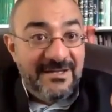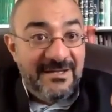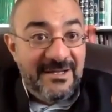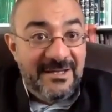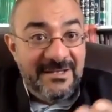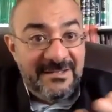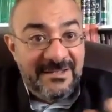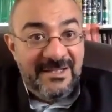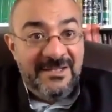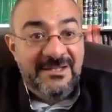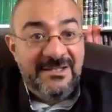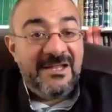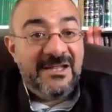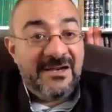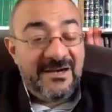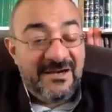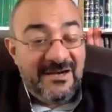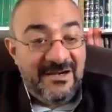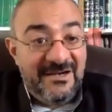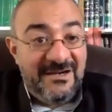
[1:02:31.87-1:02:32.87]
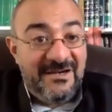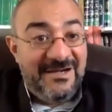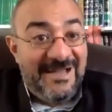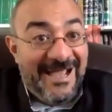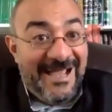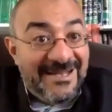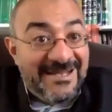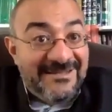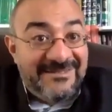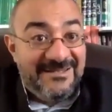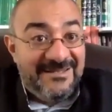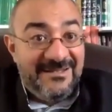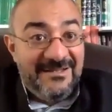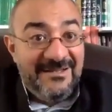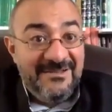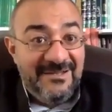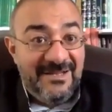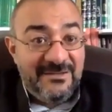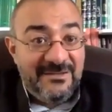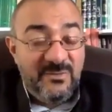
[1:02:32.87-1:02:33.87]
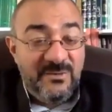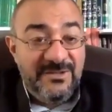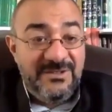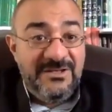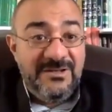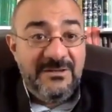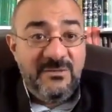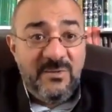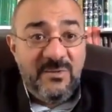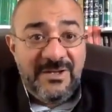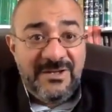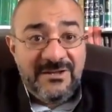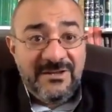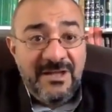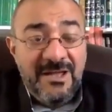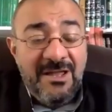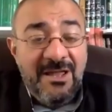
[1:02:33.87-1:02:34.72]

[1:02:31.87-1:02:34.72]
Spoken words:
in the reality that we deal with?